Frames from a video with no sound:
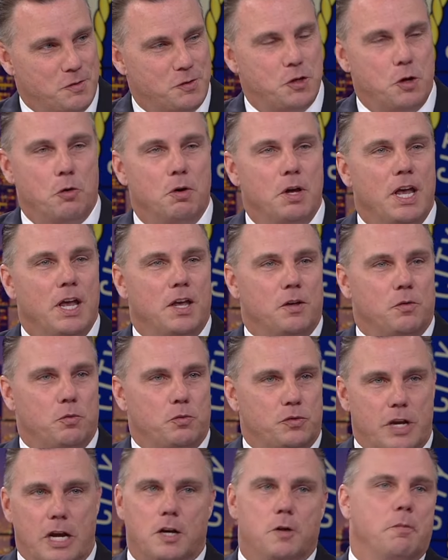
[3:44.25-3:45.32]
So
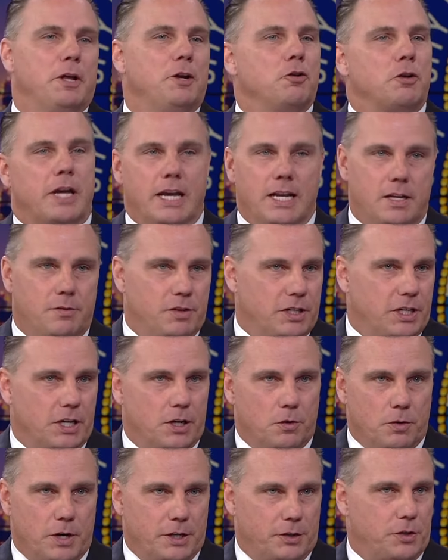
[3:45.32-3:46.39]
Sacramento can't even get
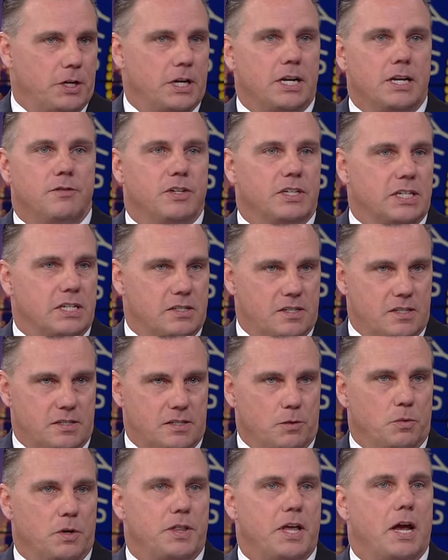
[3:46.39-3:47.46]
it right. They're not even
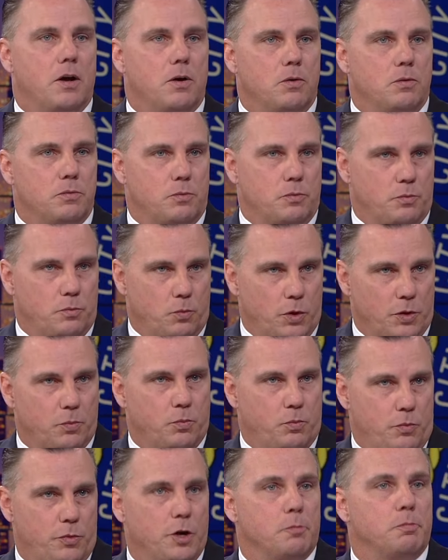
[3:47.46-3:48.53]
consistent with
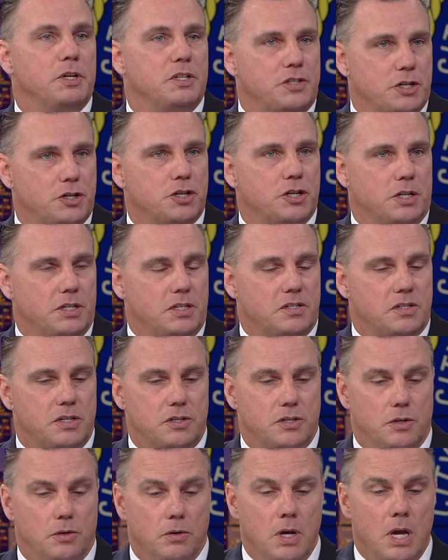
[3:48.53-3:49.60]
their position on this
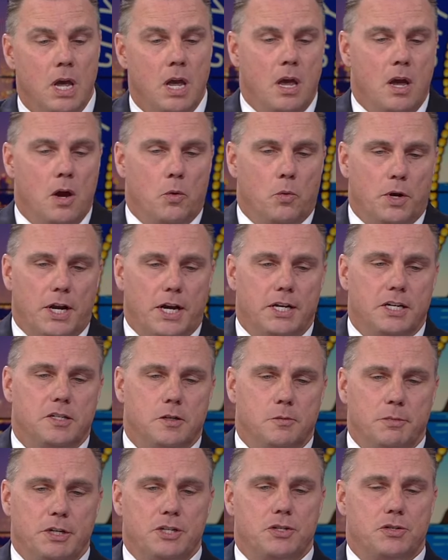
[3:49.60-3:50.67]
issue. What
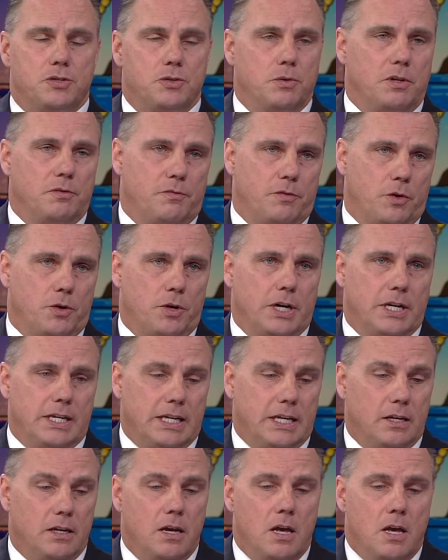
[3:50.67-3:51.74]
Huntington Beach is doing with voter
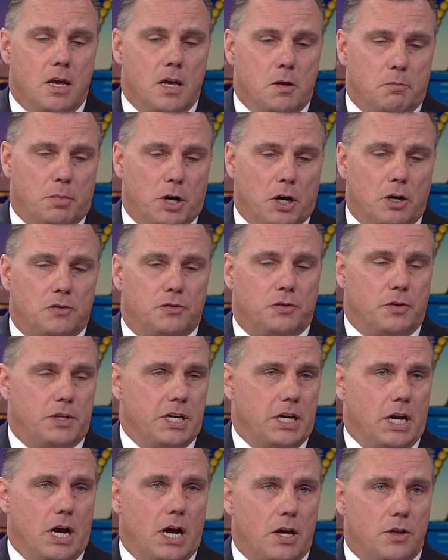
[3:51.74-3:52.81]
ID, but also
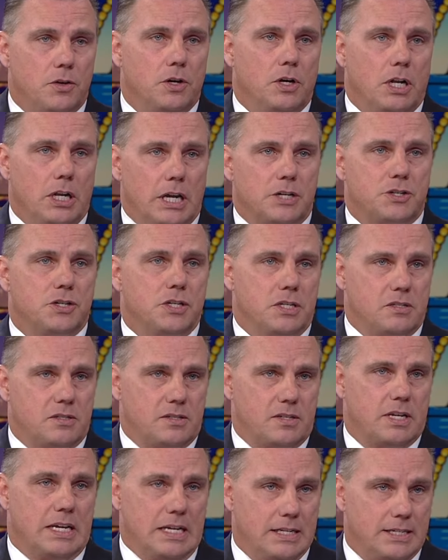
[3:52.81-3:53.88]
the other election
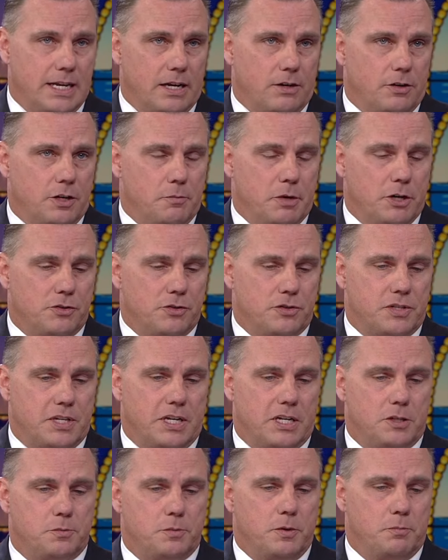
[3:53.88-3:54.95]
integrity measures
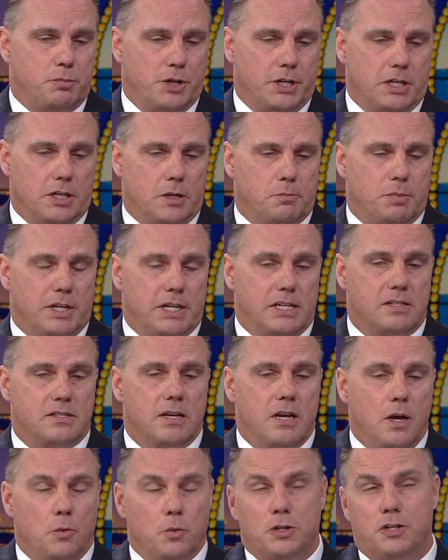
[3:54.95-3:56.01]
that it's putting into place,
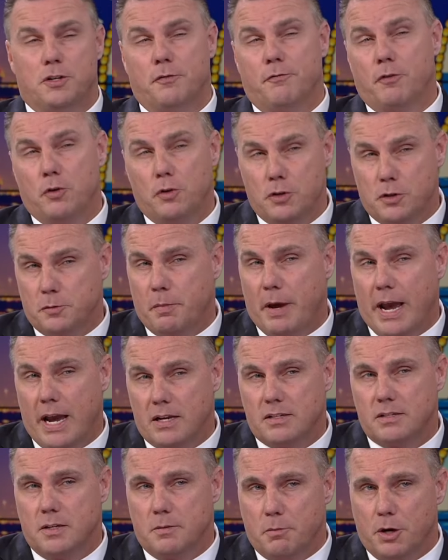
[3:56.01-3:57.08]
which the voters
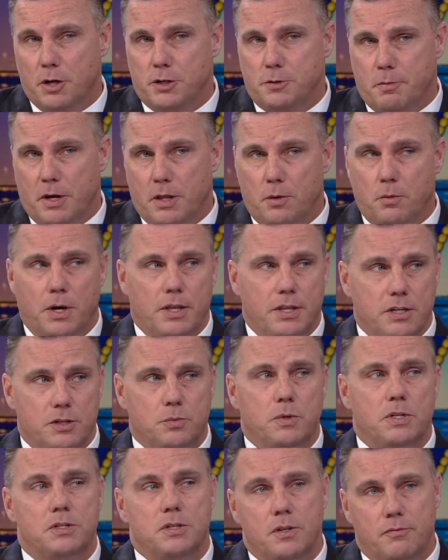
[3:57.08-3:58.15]
passed in March, by the way.
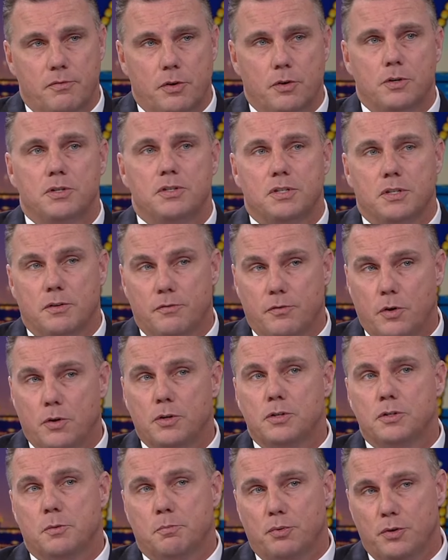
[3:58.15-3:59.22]
This went to the voters and the
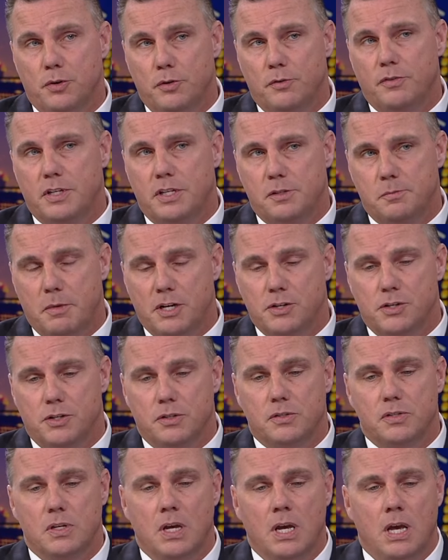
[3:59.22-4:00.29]
voters approved these
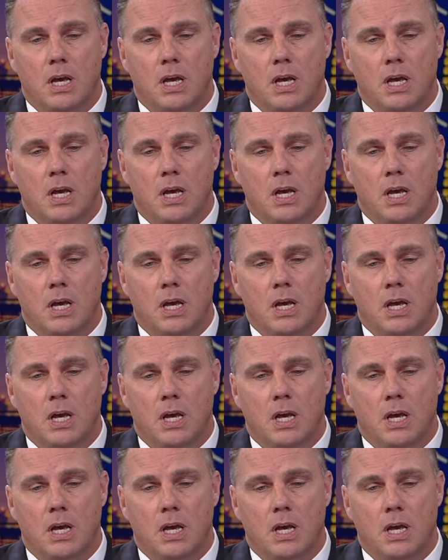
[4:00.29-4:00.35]
measures.